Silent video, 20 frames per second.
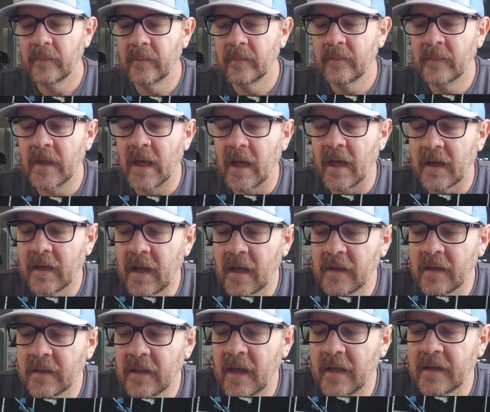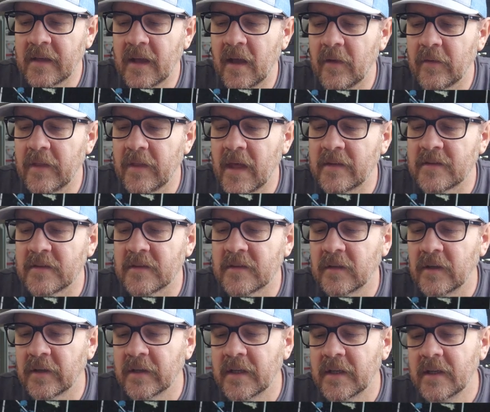Yeah, I kind of like how that's
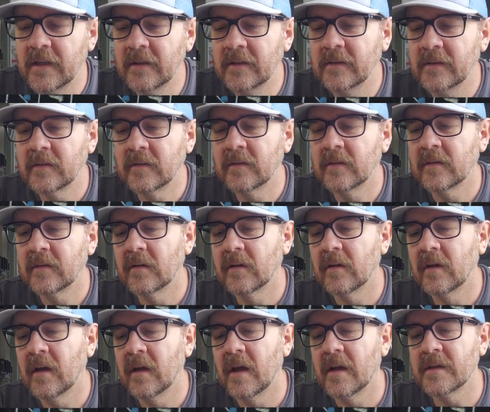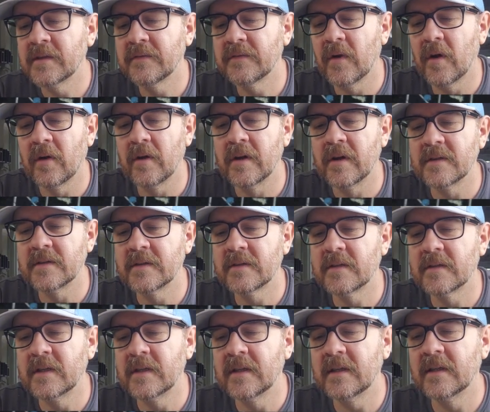looking as far as
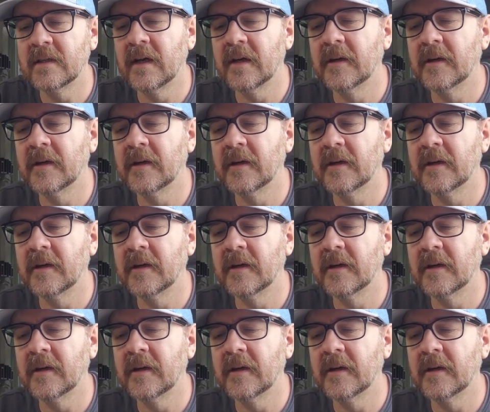the,